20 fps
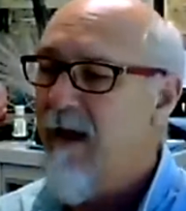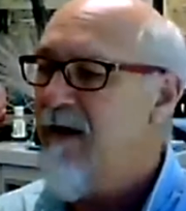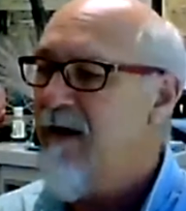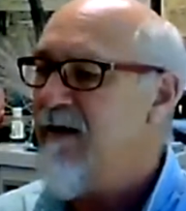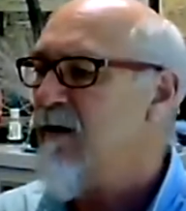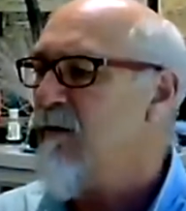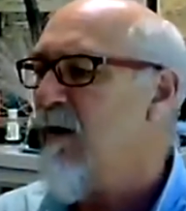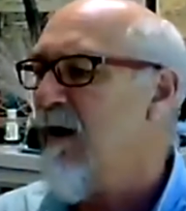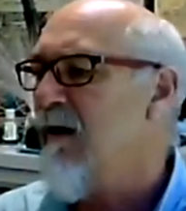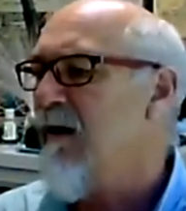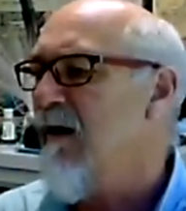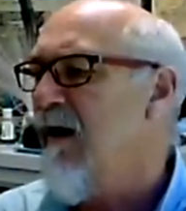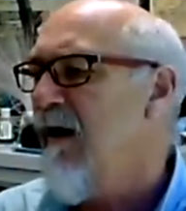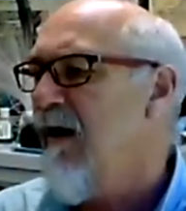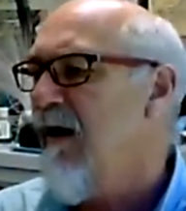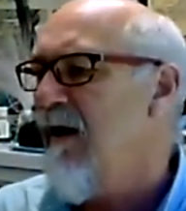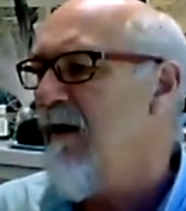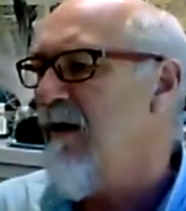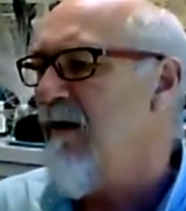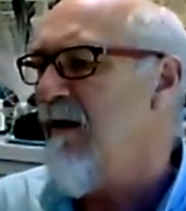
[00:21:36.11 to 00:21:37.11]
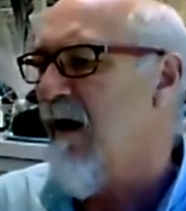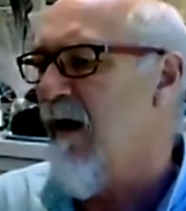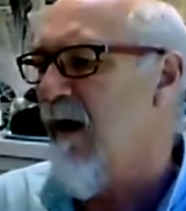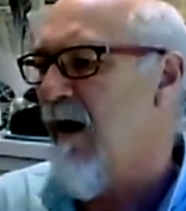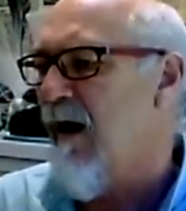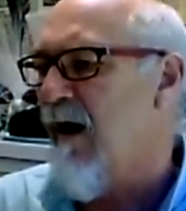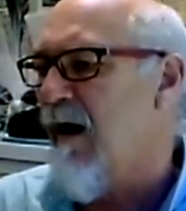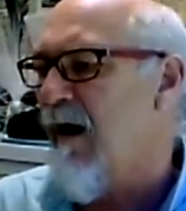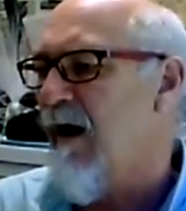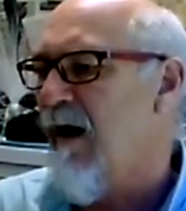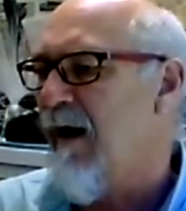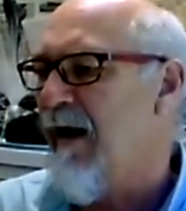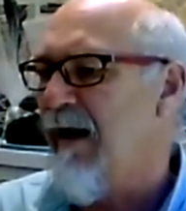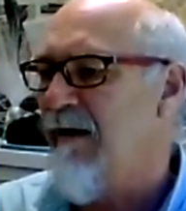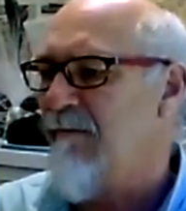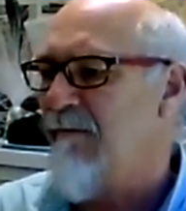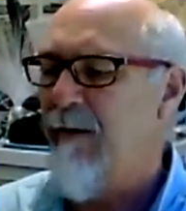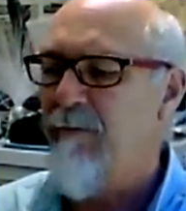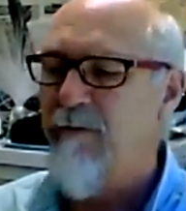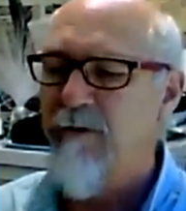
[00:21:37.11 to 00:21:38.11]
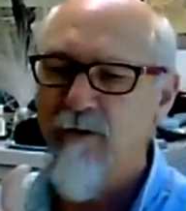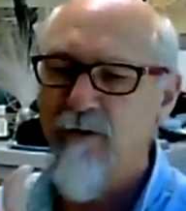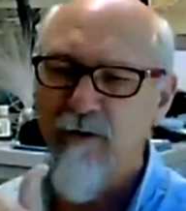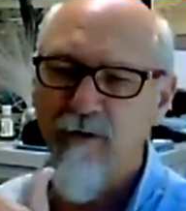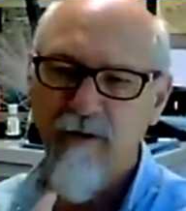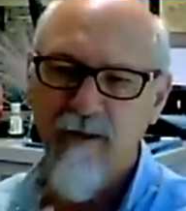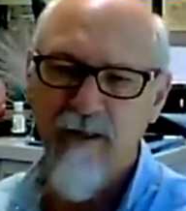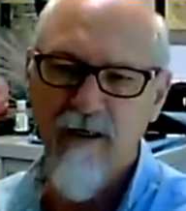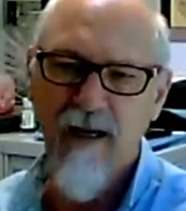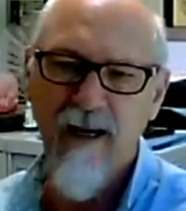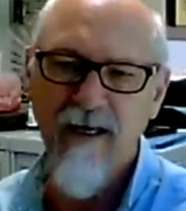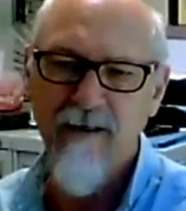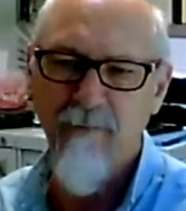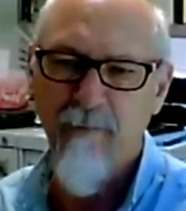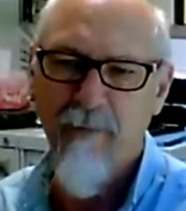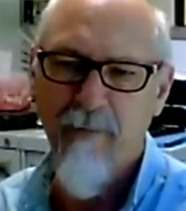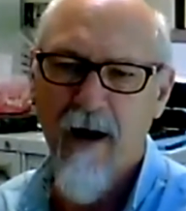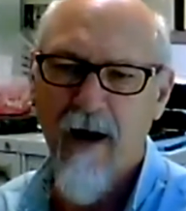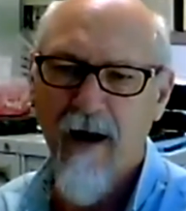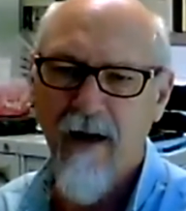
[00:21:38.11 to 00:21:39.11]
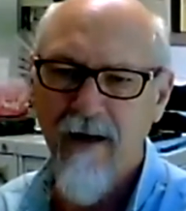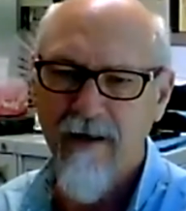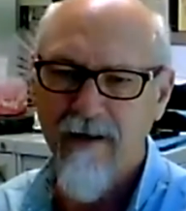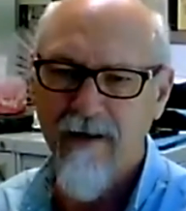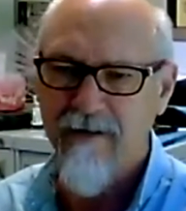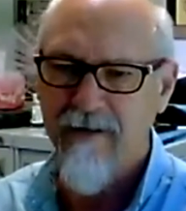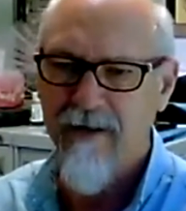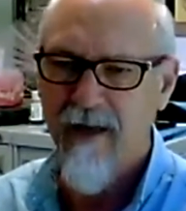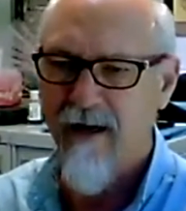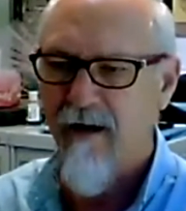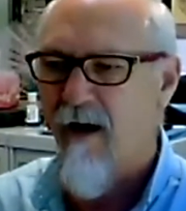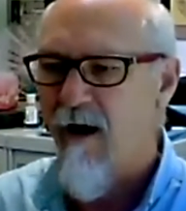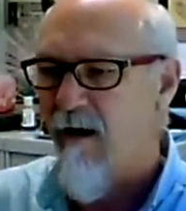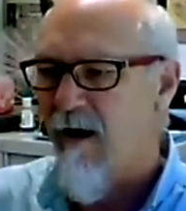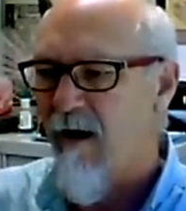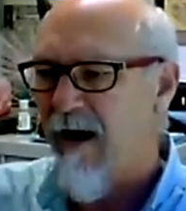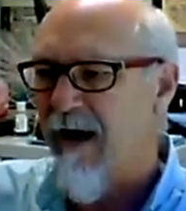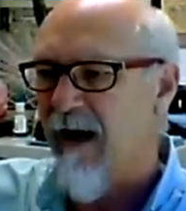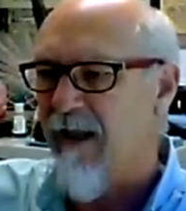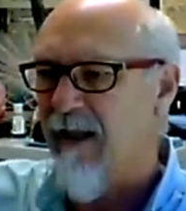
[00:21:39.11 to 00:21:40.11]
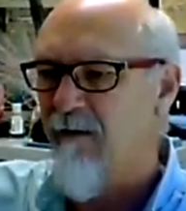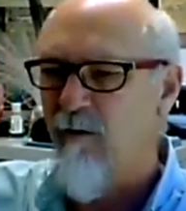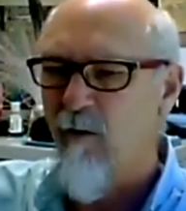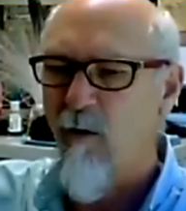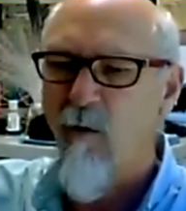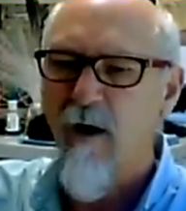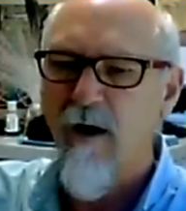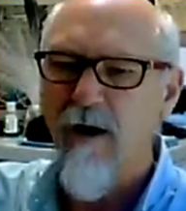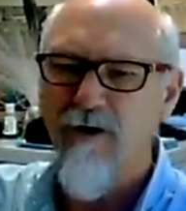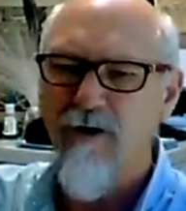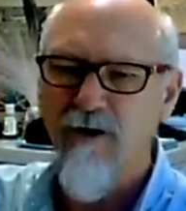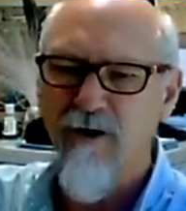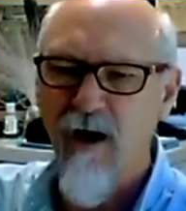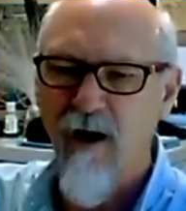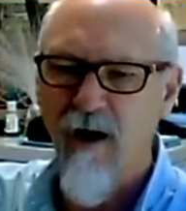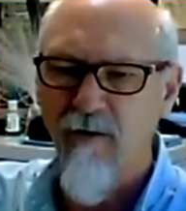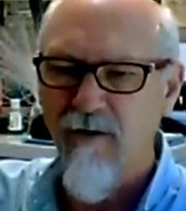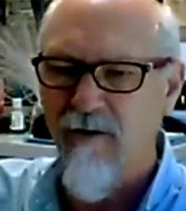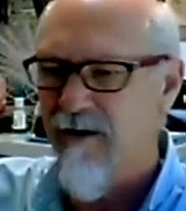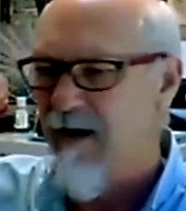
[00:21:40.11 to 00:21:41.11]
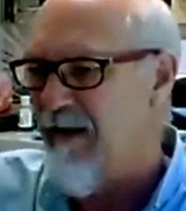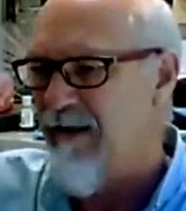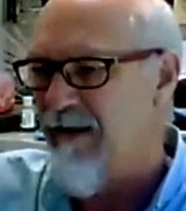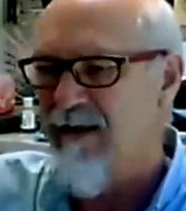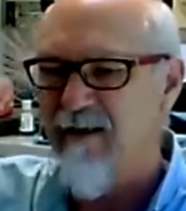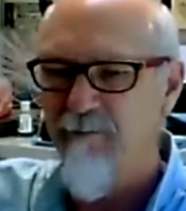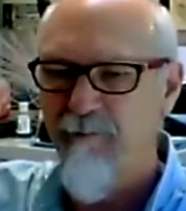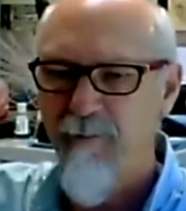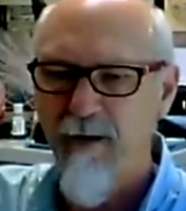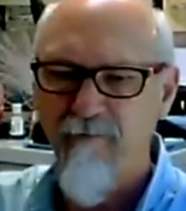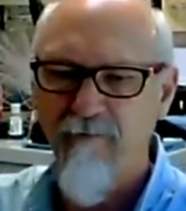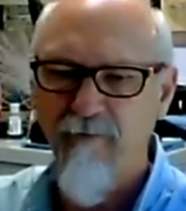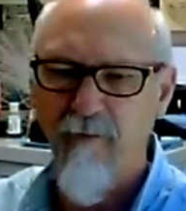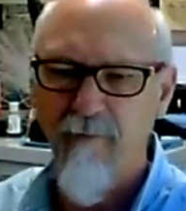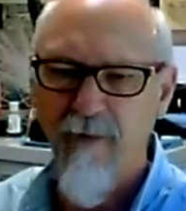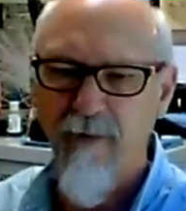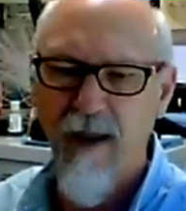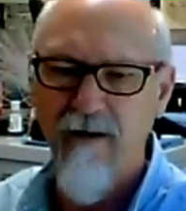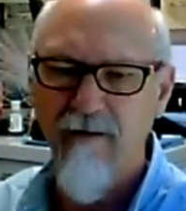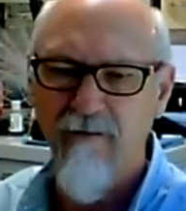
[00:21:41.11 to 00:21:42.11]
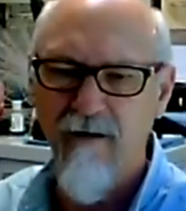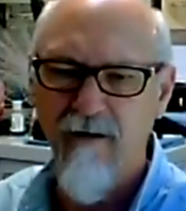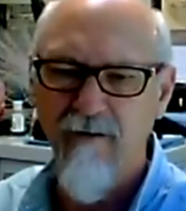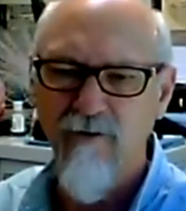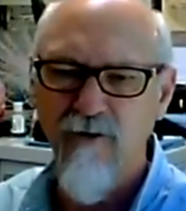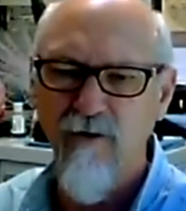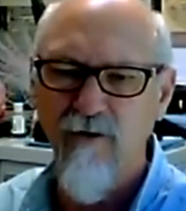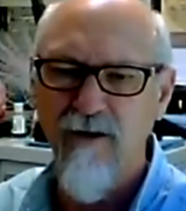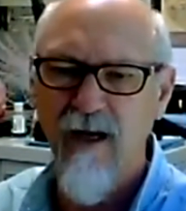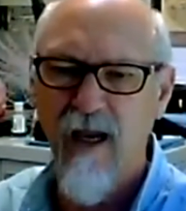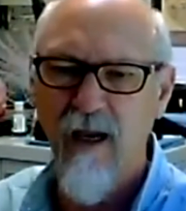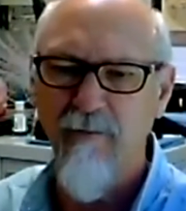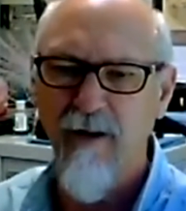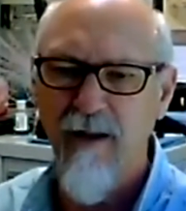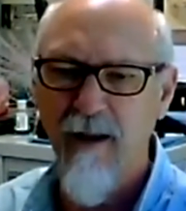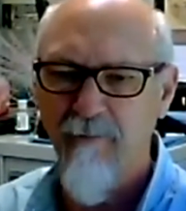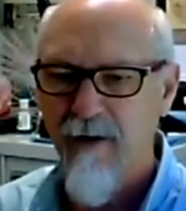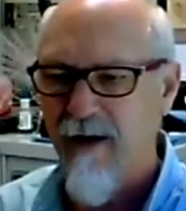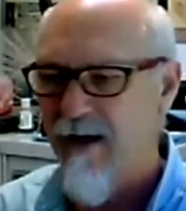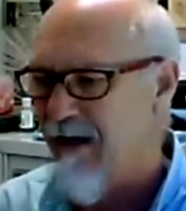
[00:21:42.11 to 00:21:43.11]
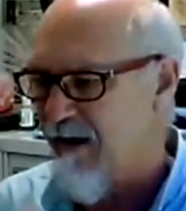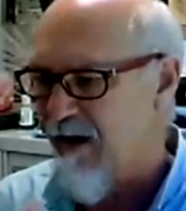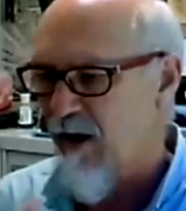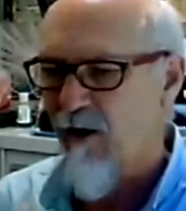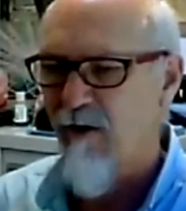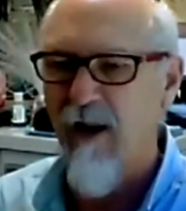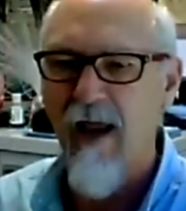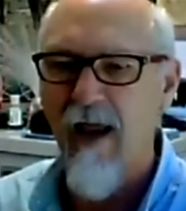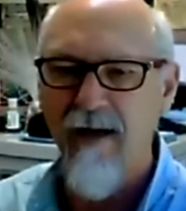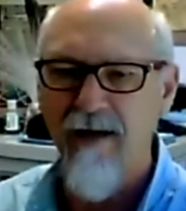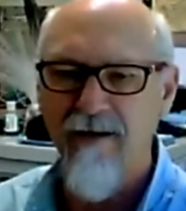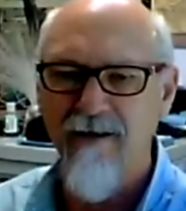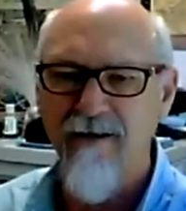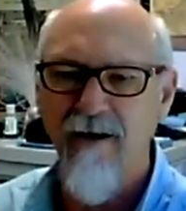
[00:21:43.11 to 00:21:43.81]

So what I get people to do in the next part is that, okay, then well, why don't you go and get this bit from that truth table, that bit, and collate it.